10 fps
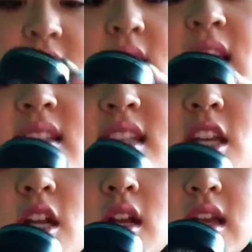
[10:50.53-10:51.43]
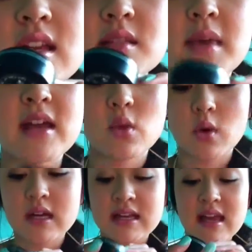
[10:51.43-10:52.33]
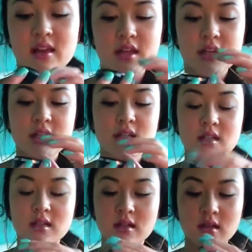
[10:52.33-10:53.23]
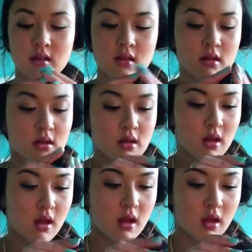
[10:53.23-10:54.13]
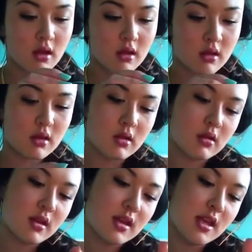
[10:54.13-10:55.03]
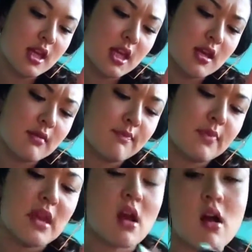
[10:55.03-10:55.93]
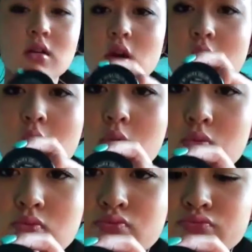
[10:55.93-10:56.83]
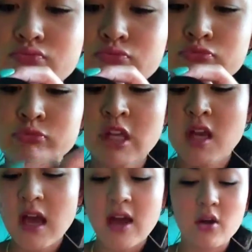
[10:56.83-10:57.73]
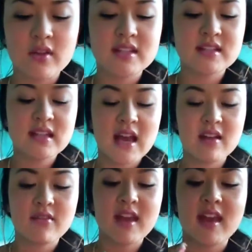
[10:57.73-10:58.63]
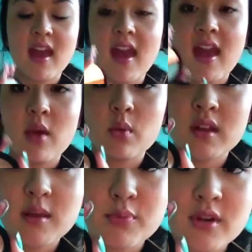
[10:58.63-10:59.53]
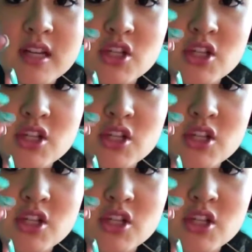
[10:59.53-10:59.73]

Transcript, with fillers: this here is my Laura Geller uh, in Bianco. I don't know, this is kind of like a really pretty